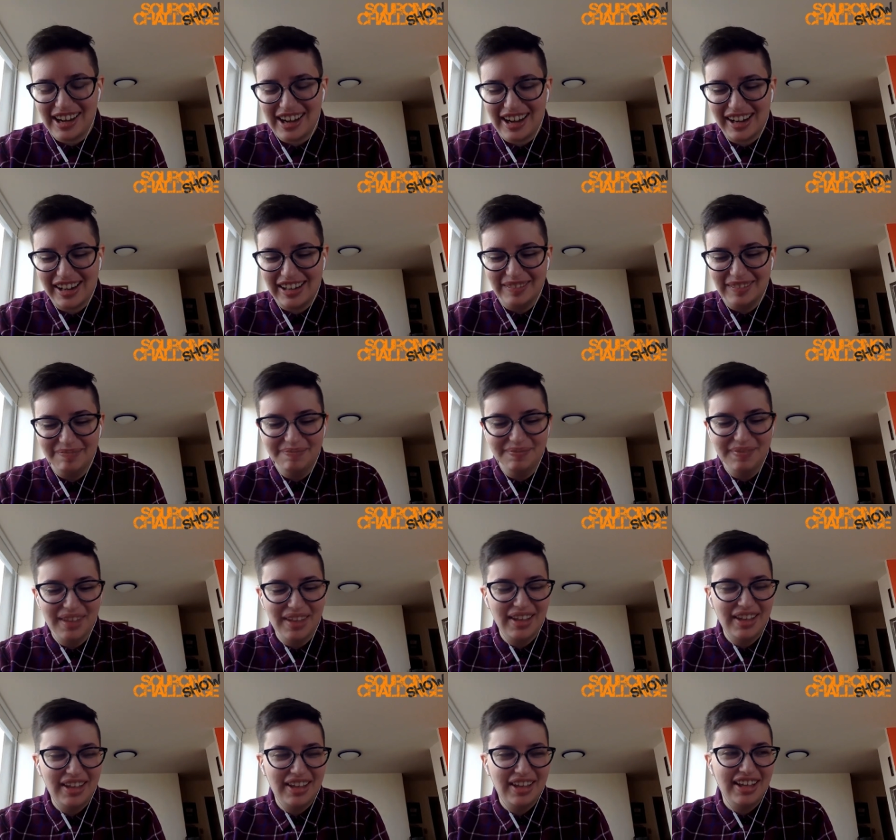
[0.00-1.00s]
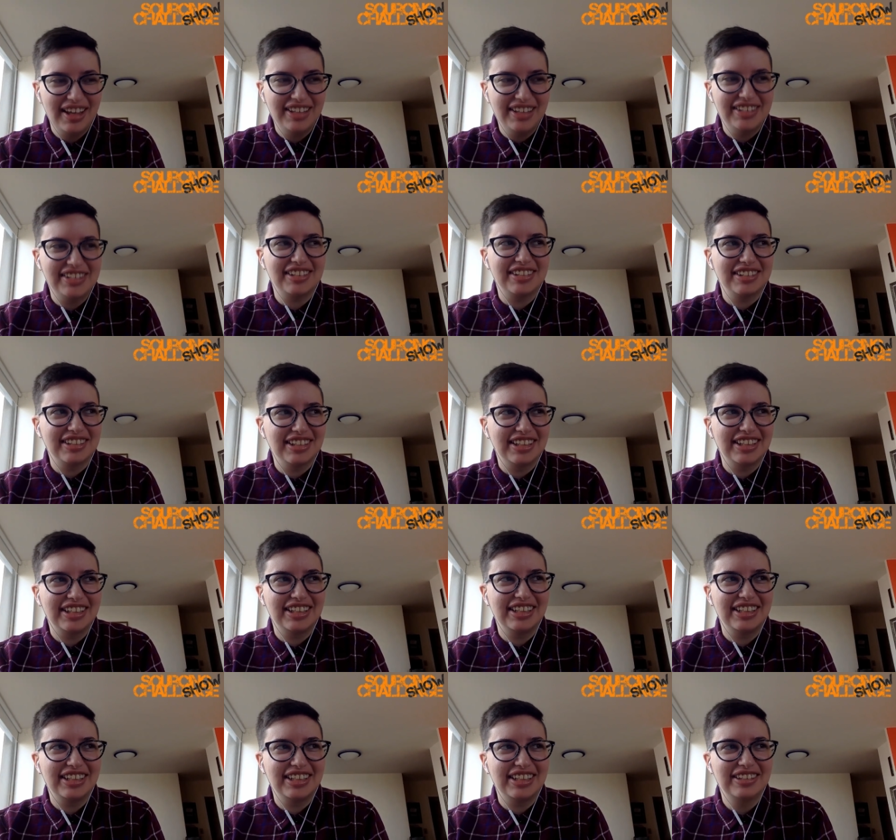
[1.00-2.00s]
And
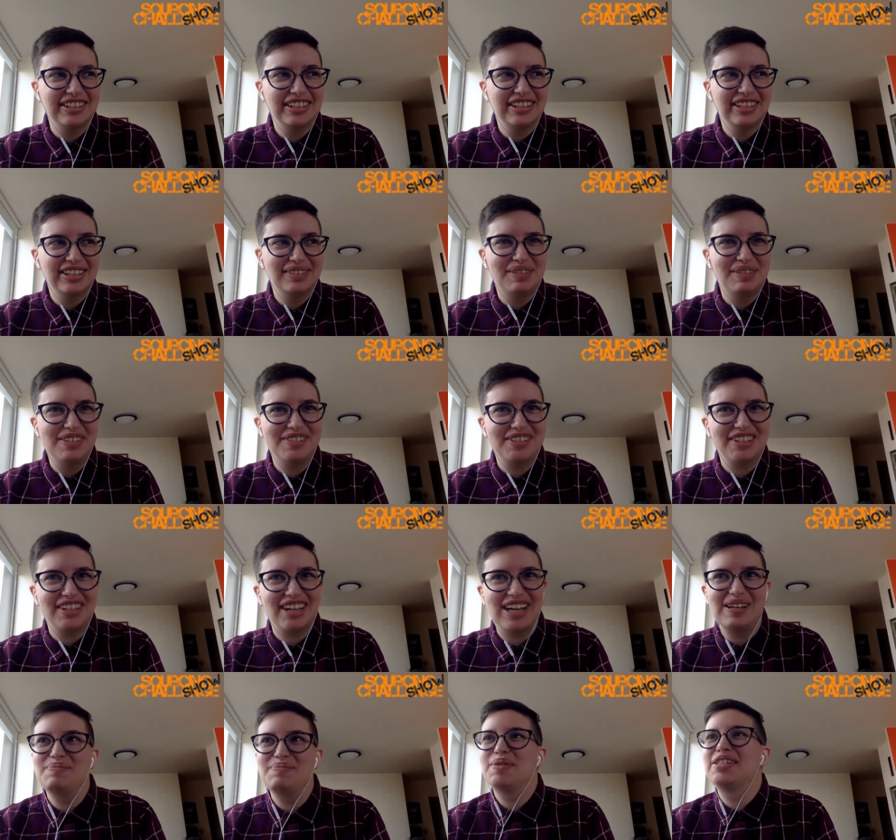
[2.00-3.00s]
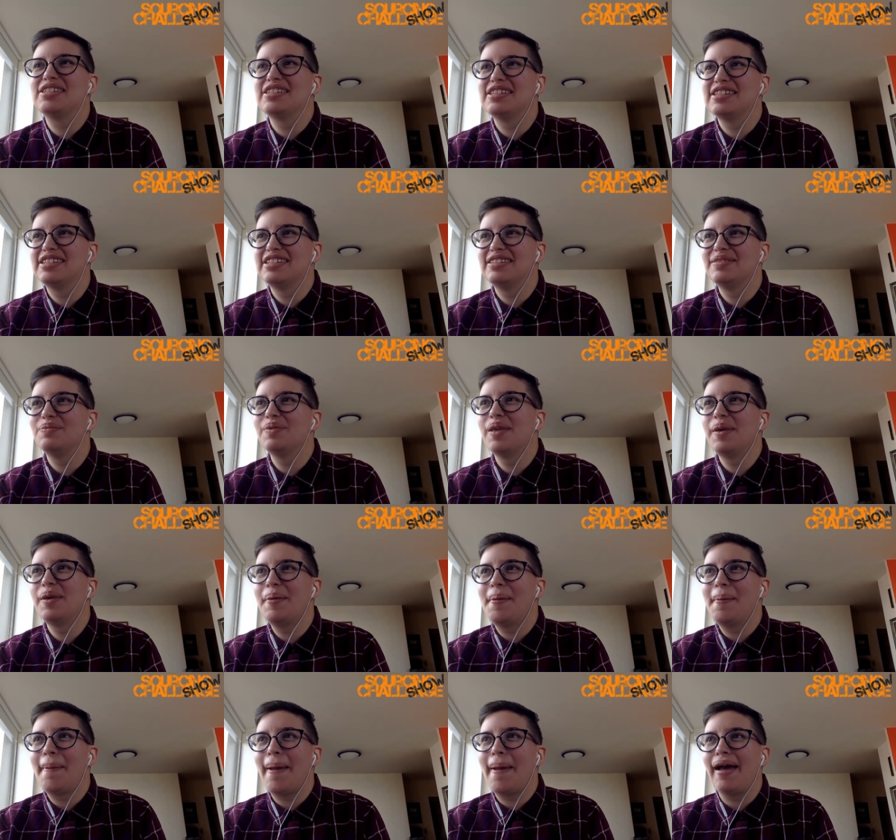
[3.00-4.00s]
certainly people come
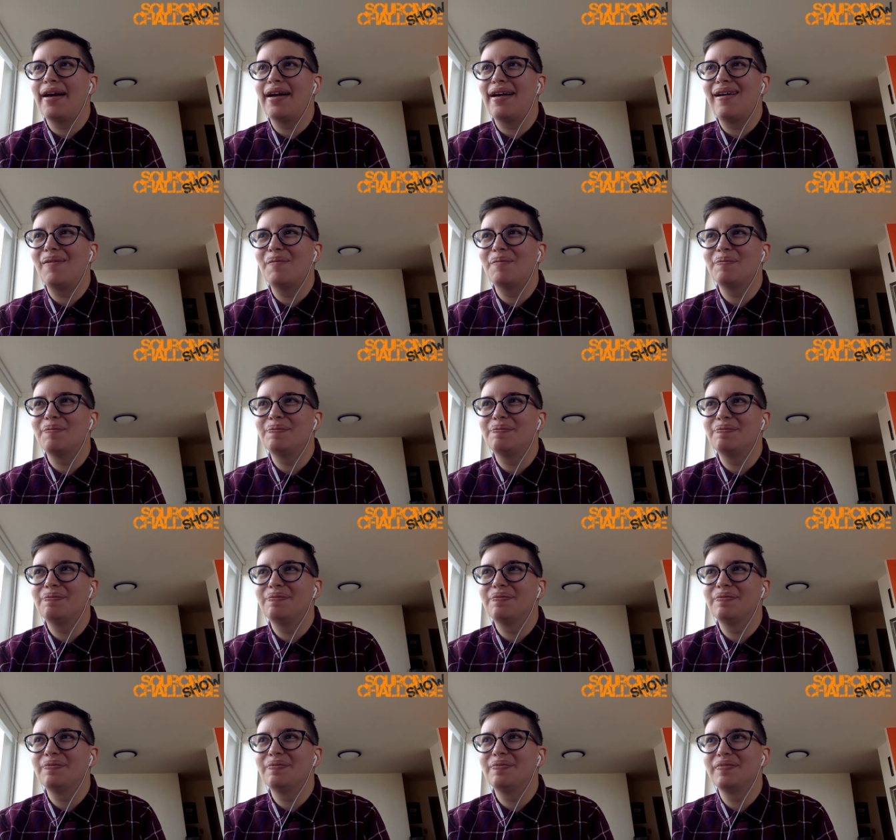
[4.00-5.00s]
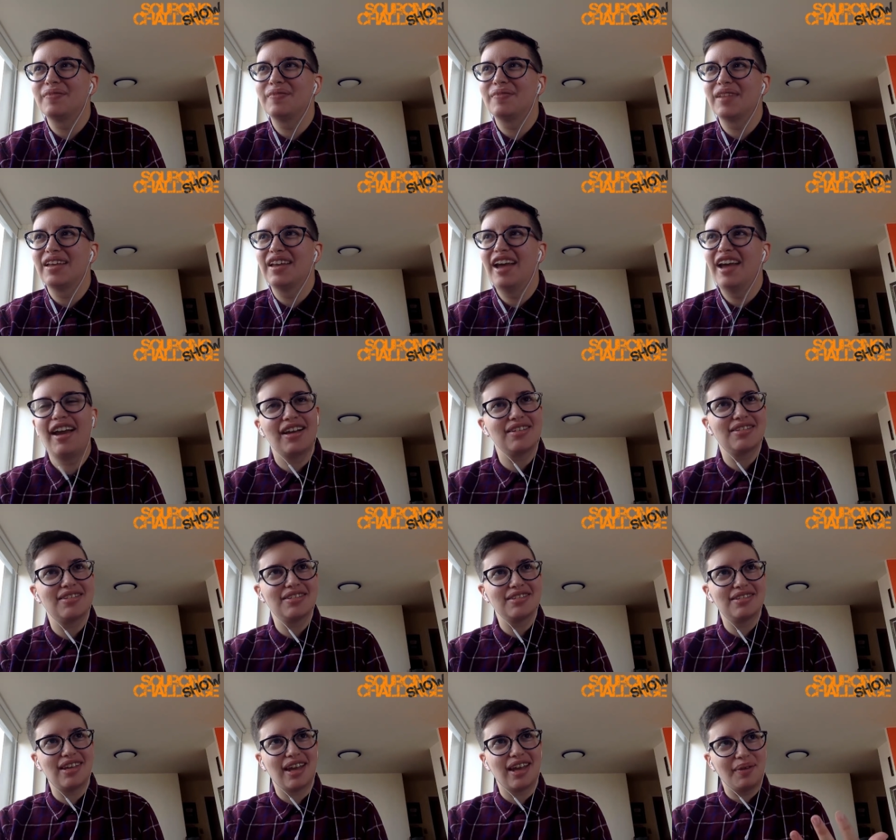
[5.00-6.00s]
to, I
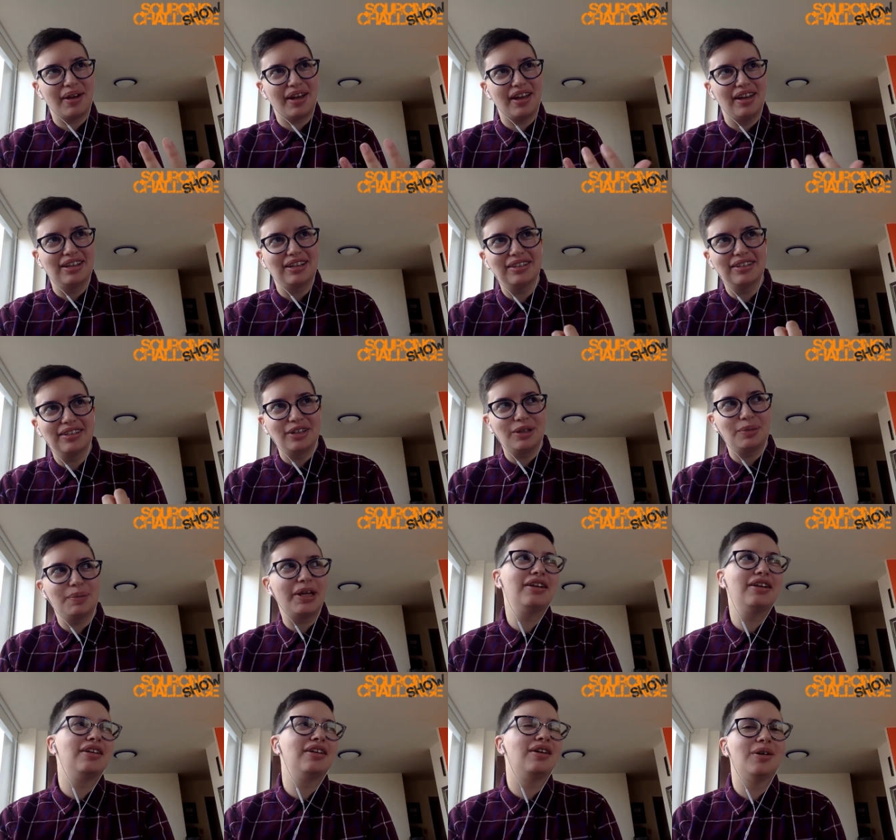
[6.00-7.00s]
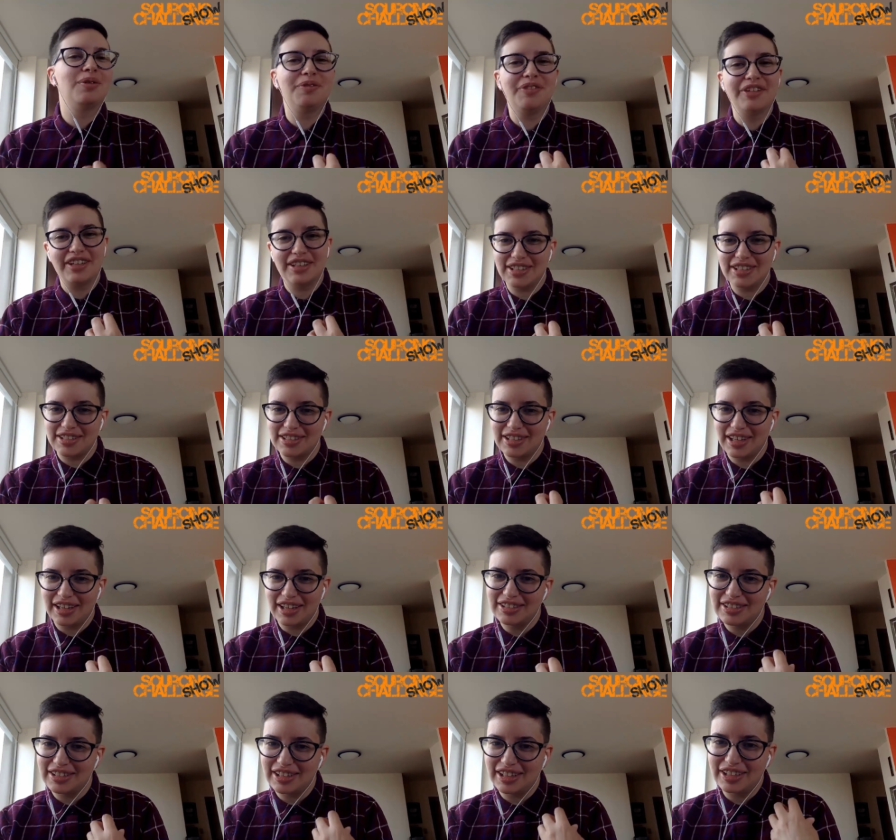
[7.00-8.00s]
guess segueing a little bit. Hopefully this
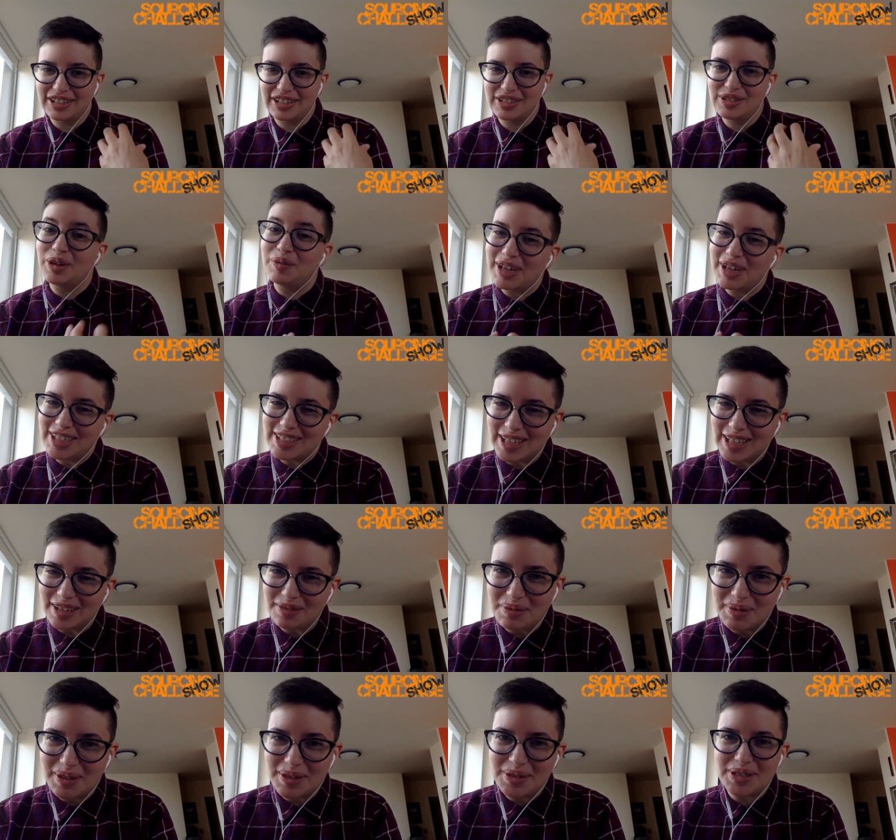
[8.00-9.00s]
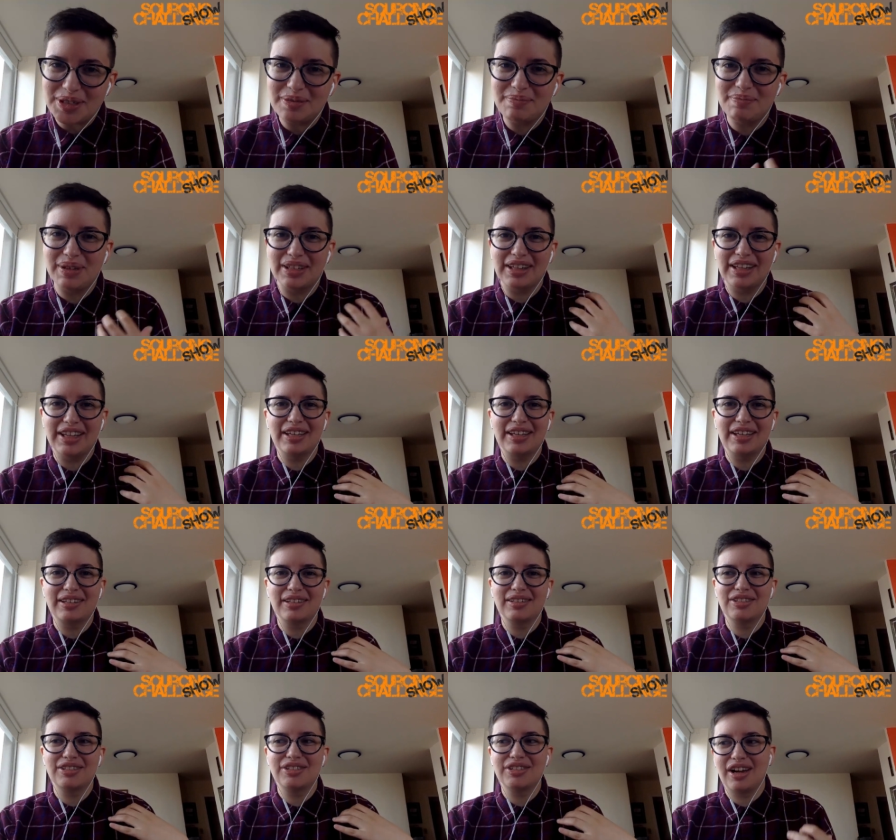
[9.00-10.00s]
doesn't get into like so much self-promotion, but
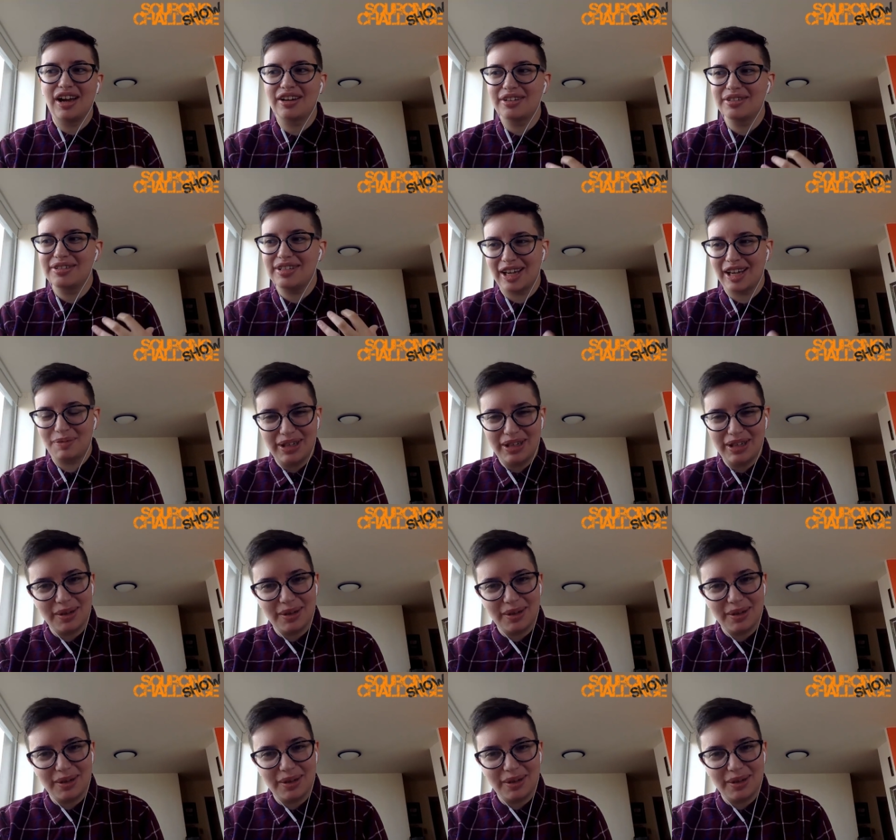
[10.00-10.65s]
like Chicago